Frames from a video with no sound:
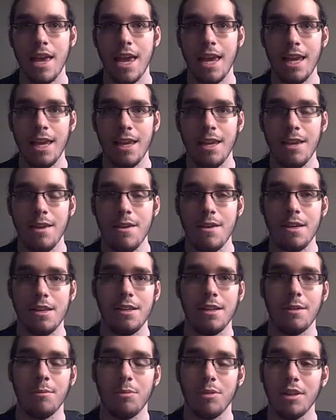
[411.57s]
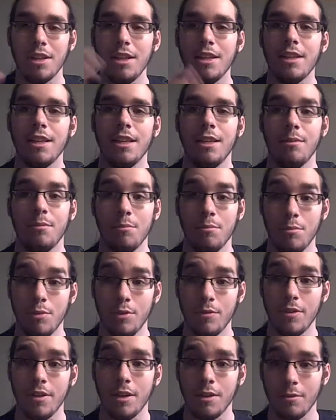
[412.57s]
a completely
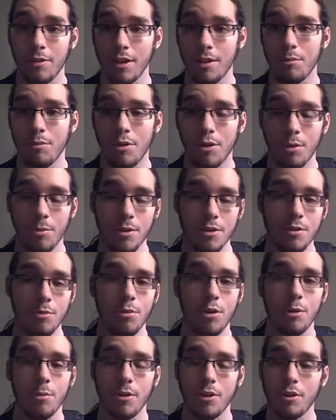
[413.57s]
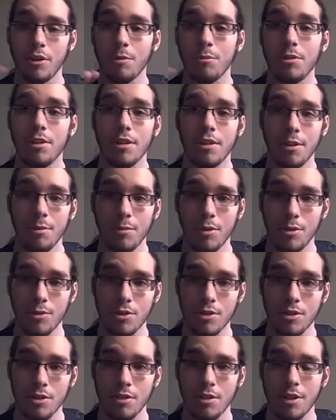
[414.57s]
moving around Pokemon. So Pokemon are completely in
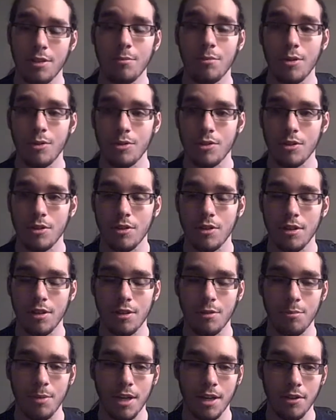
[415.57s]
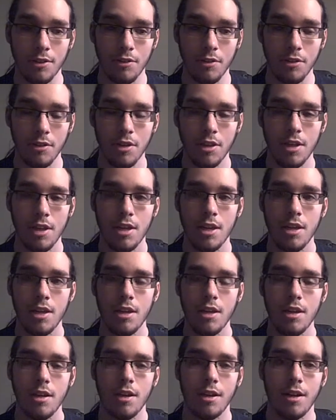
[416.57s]
motion in battle.
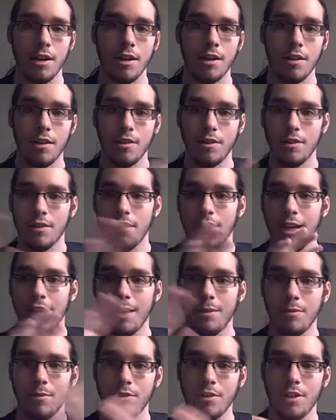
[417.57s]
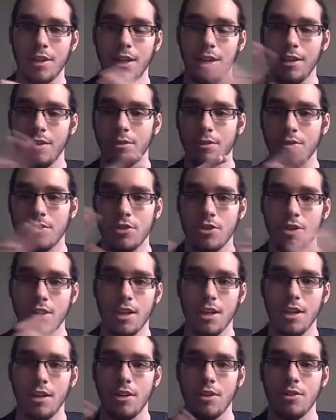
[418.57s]
The angles
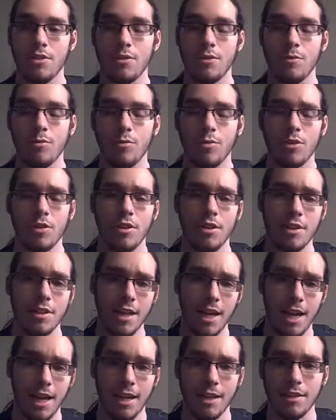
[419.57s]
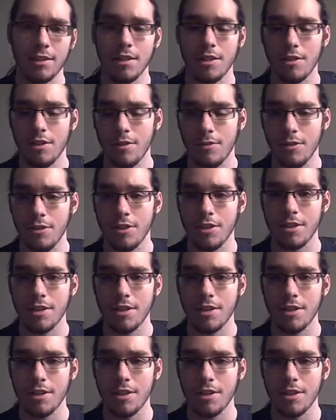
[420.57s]
change with attacks, and if you